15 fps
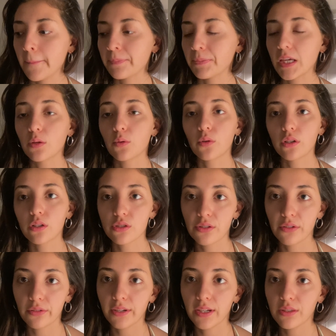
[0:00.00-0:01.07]
in order to
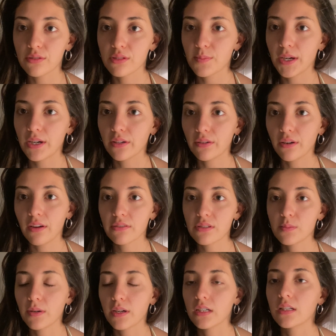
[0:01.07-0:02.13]
create those
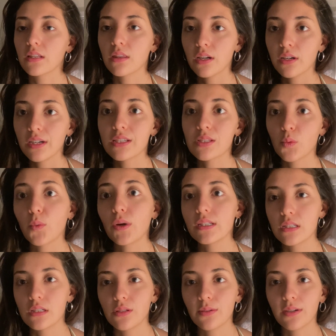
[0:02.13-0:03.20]
paragraphs. But there is a way
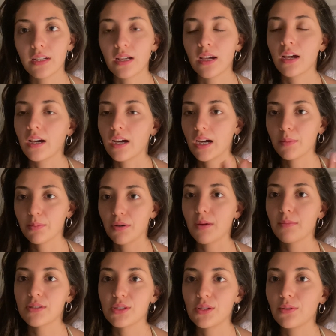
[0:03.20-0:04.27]
to do it. I
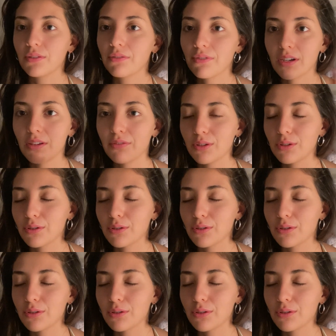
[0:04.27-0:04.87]
promise you, even if